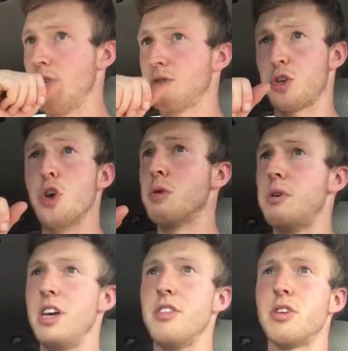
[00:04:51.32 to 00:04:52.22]
So you can
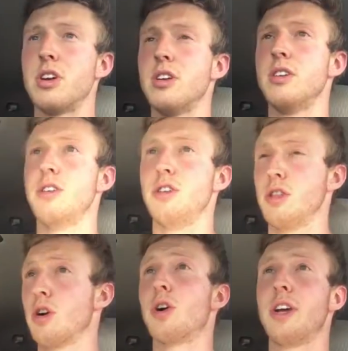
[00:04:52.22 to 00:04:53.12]
be either
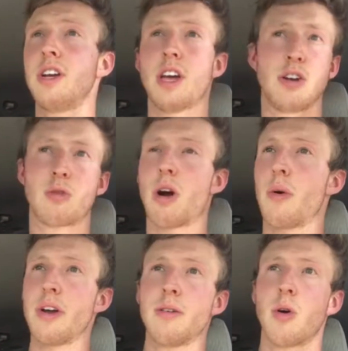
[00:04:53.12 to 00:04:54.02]
learning and
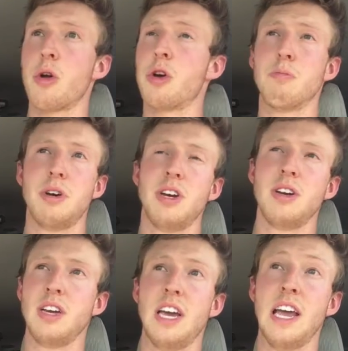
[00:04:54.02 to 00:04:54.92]
growing, or you can
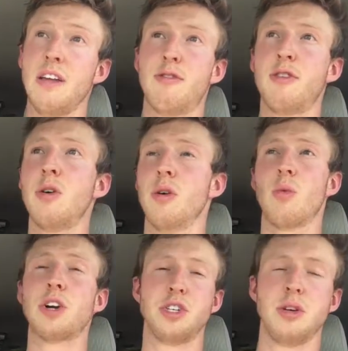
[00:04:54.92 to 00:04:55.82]
be eating food and
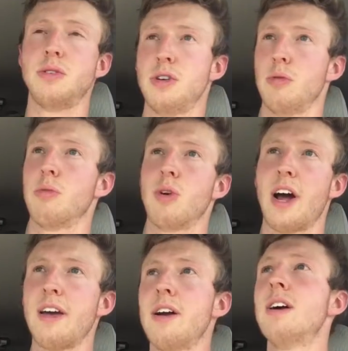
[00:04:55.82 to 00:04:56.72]
watching YouTube,
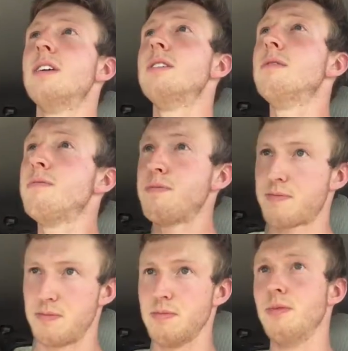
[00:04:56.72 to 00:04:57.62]
right?
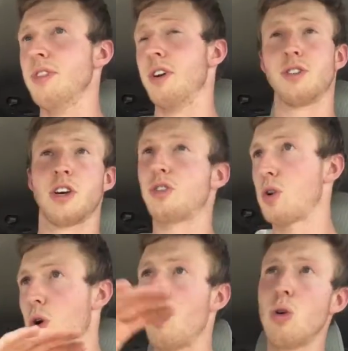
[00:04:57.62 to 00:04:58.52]
there's
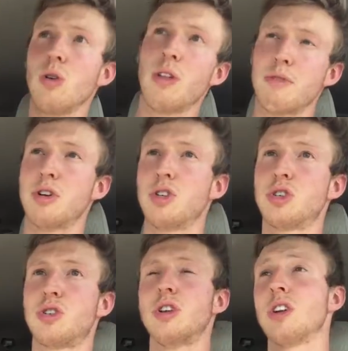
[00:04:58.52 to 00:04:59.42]
a whole, I mean, there's
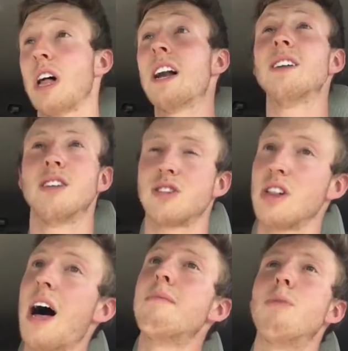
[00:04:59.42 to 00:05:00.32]
a
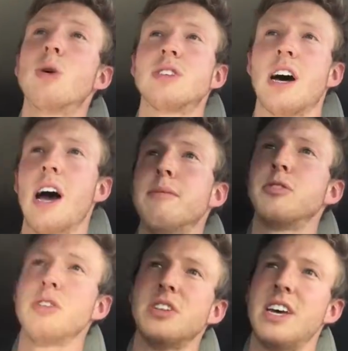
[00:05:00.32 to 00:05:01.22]
lot more time
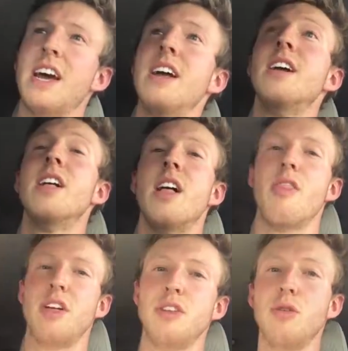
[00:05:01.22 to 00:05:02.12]
during the day
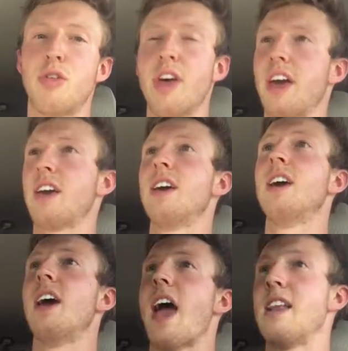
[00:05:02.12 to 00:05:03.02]
than you think.
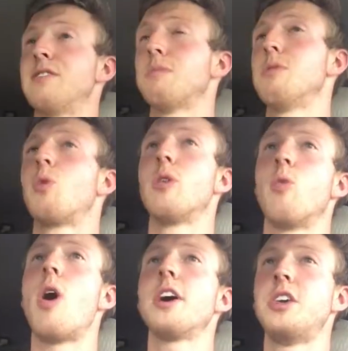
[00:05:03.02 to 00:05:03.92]
And if someone were to
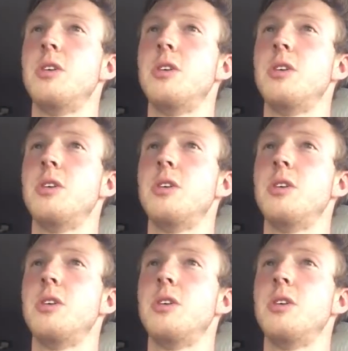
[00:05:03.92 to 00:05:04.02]
walk